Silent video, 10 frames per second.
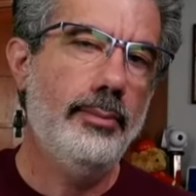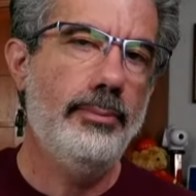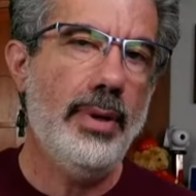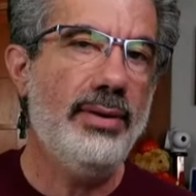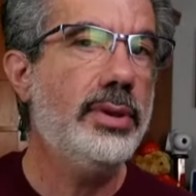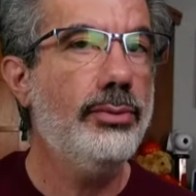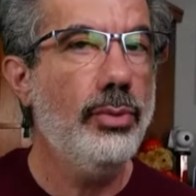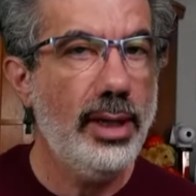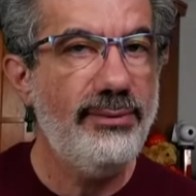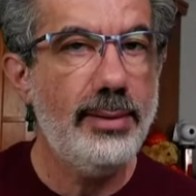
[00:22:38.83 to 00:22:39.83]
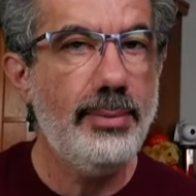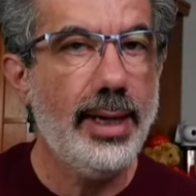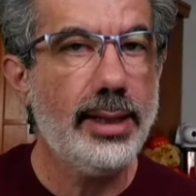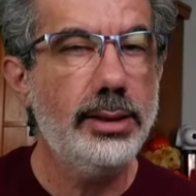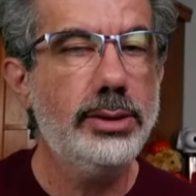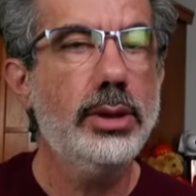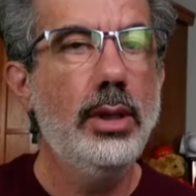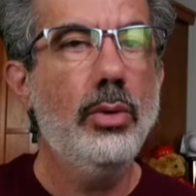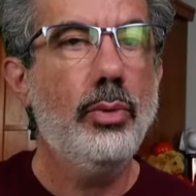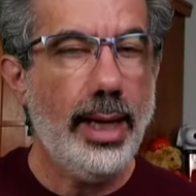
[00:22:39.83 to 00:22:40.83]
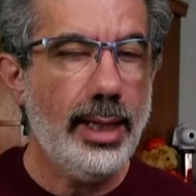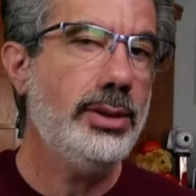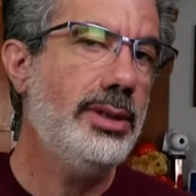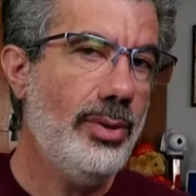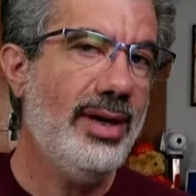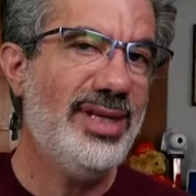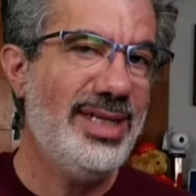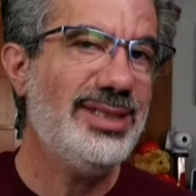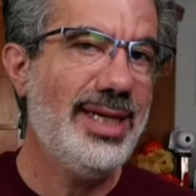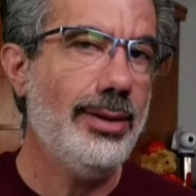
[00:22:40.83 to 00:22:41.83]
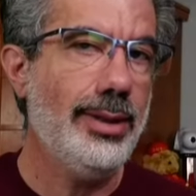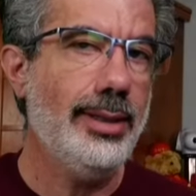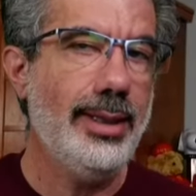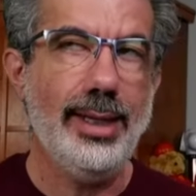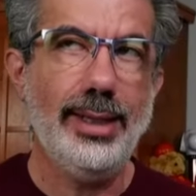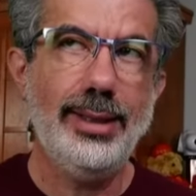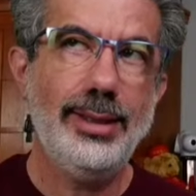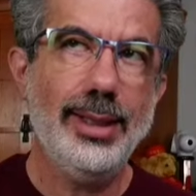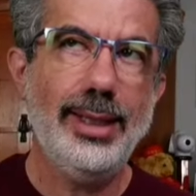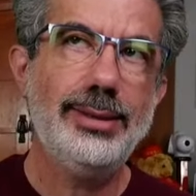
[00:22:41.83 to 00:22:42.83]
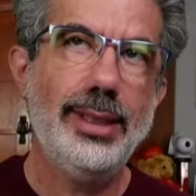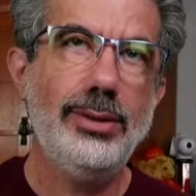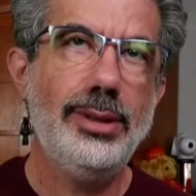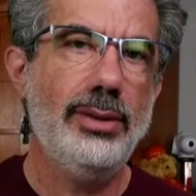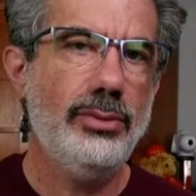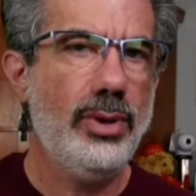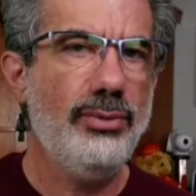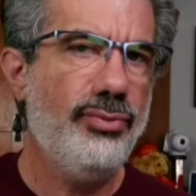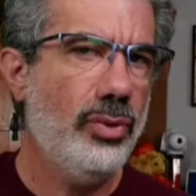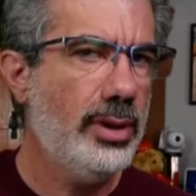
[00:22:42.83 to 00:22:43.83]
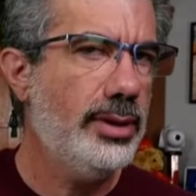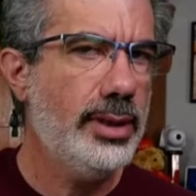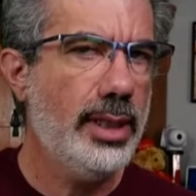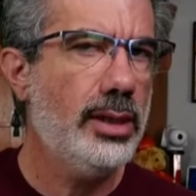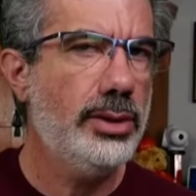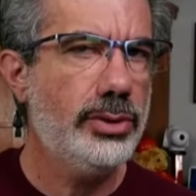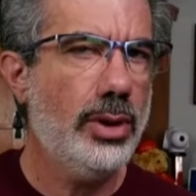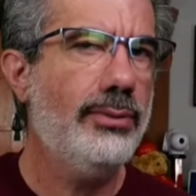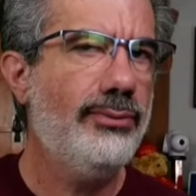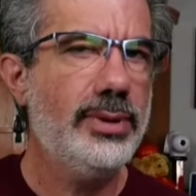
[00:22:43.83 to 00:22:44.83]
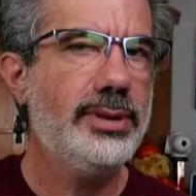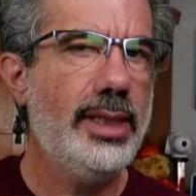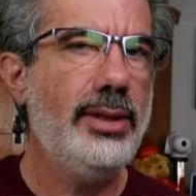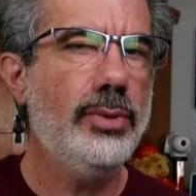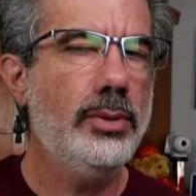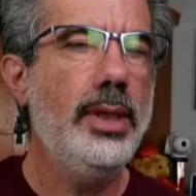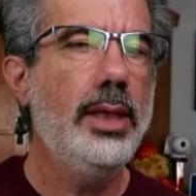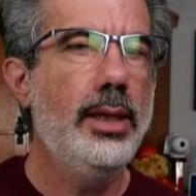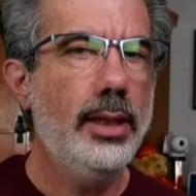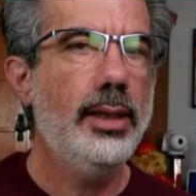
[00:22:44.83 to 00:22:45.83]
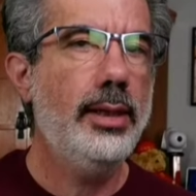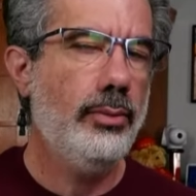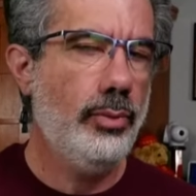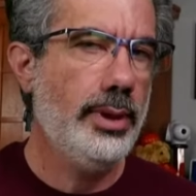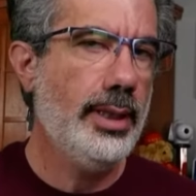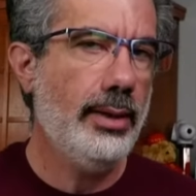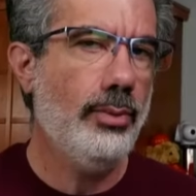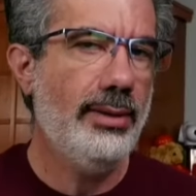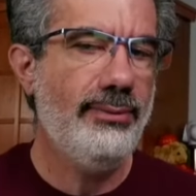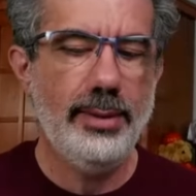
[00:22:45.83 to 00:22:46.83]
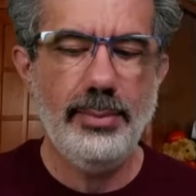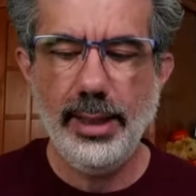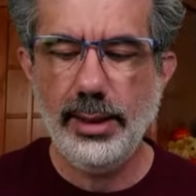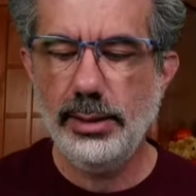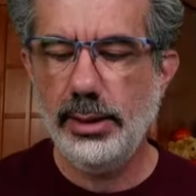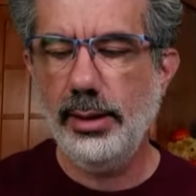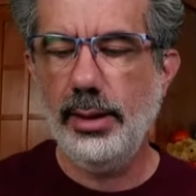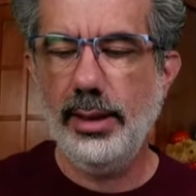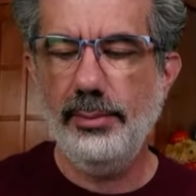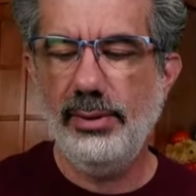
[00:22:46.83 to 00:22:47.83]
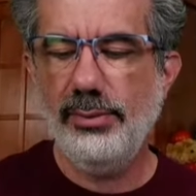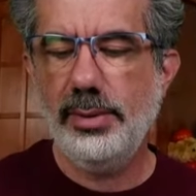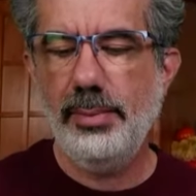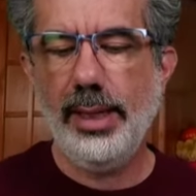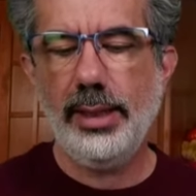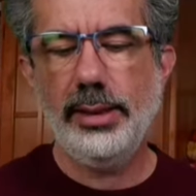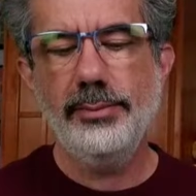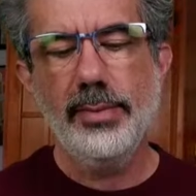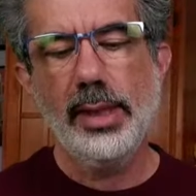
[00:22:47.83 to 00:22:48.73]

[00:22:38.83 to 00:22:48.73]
beverage and Wi-Fi package, we actually do have a discount on that. I think the last I looked at it was around $400 off for the stateroom with that Wi-Fi package and the beverage package.